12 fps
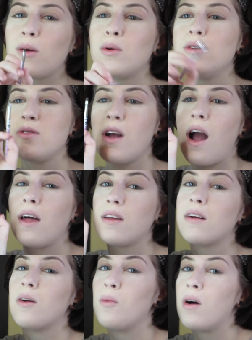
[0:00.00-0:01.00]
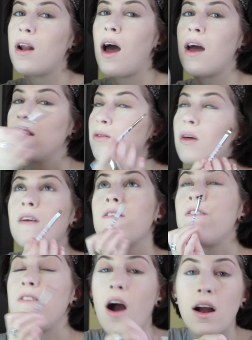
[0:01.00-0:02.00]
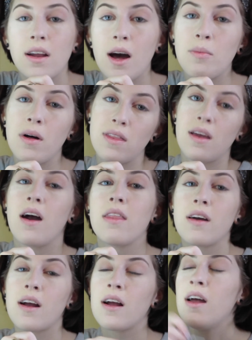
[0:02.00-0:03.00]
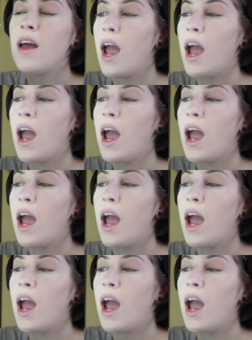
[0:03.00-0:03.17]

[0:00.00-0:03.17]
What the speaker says: when you do your eyeliner on one eye and you like fuck it up on the other,